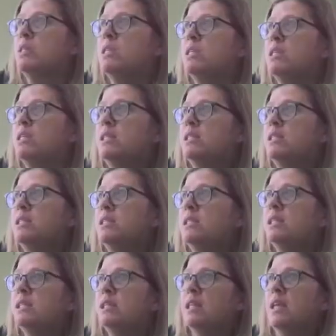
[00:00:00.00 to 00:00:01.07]
with this,
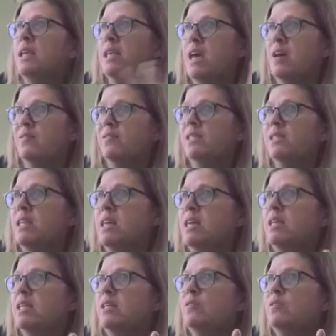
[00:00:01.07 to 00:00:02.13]
like Kevin said,